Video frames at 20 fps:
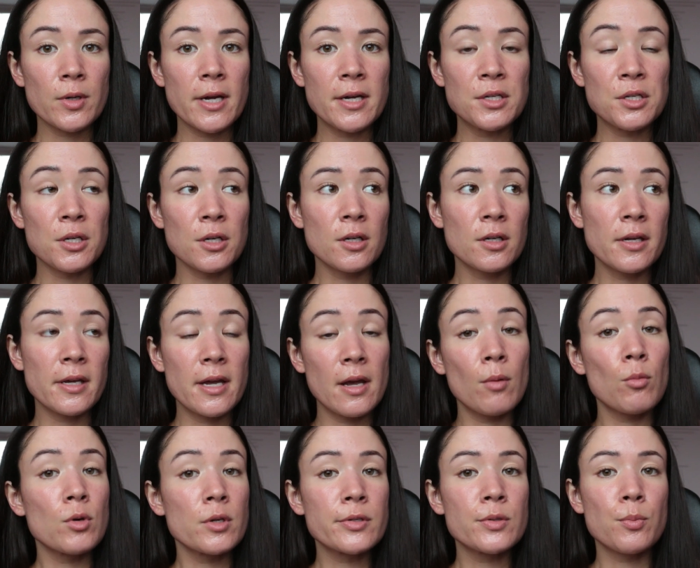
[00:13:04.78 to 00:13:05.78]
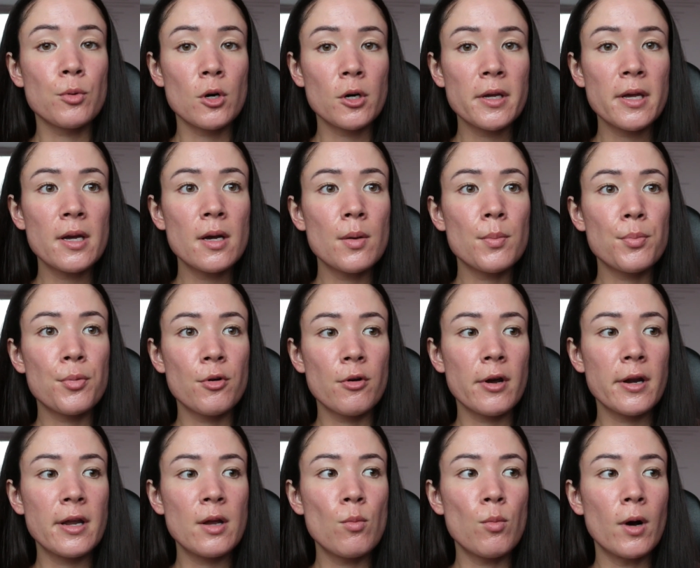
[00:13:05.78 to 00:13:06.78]
I took. It was working
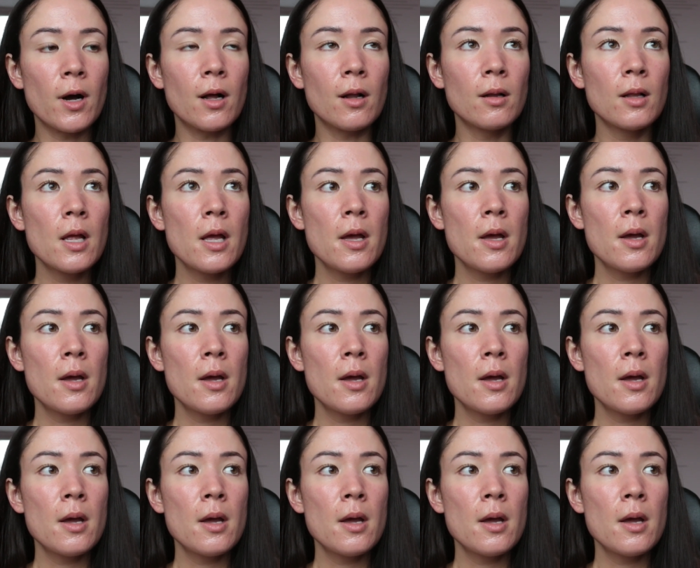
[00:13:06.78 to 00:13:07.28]
pretty well,